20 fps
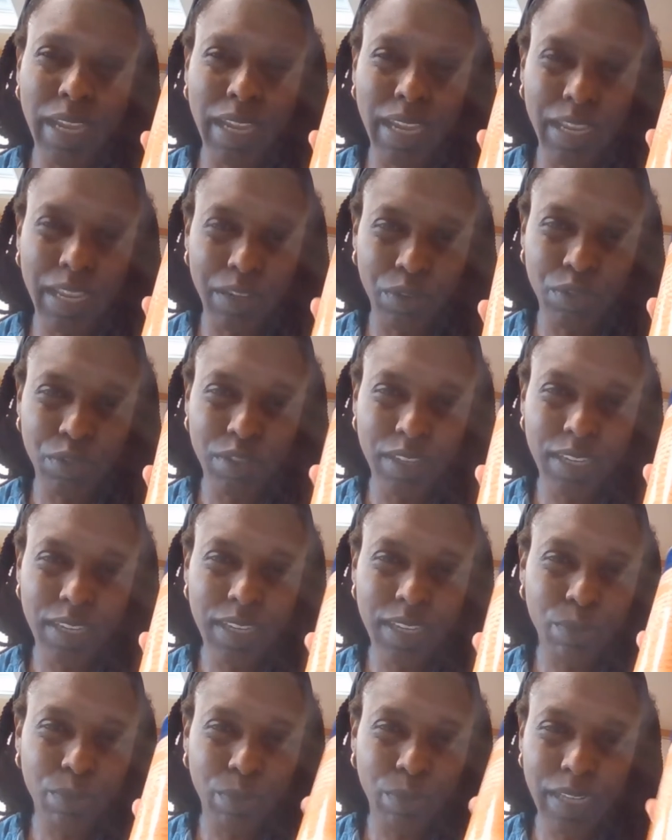
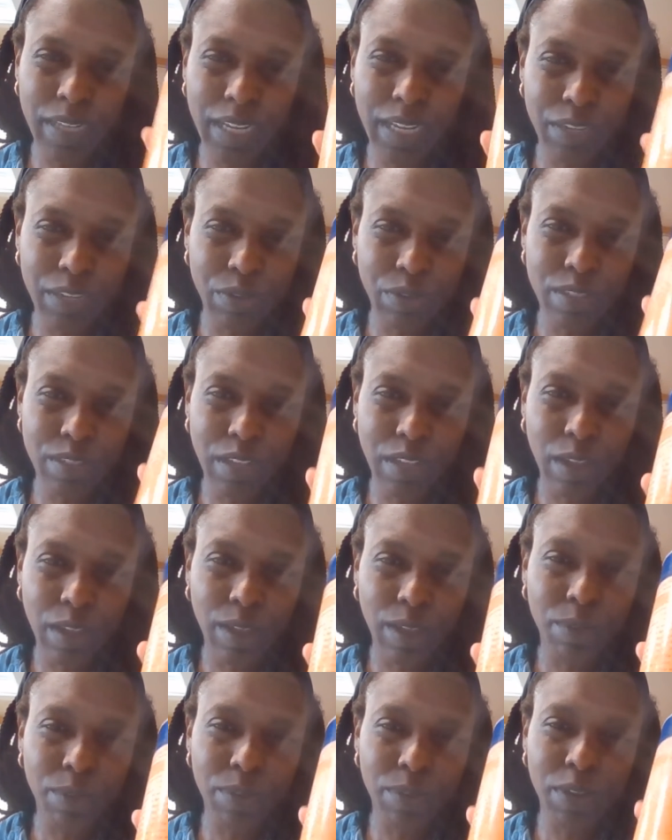energy within
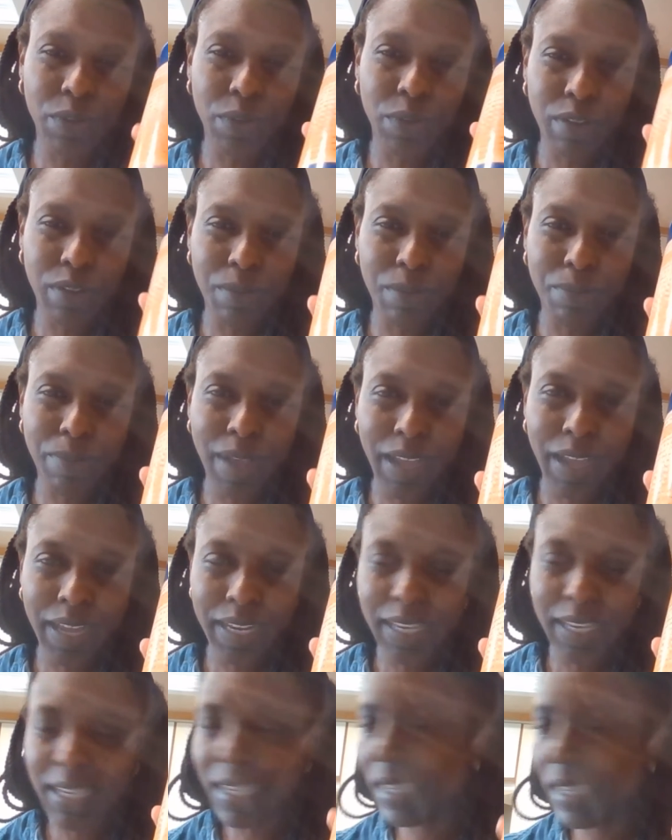yourself and on your
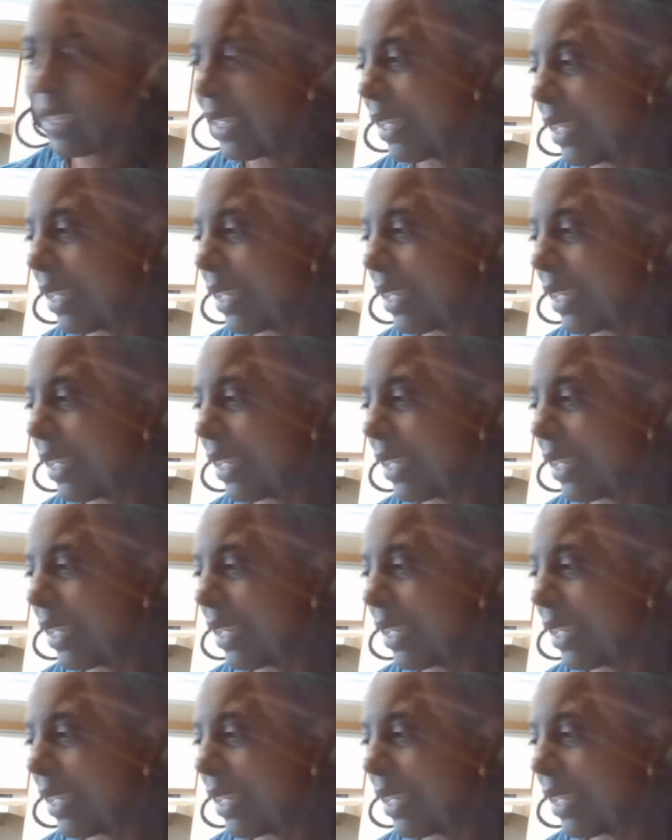body.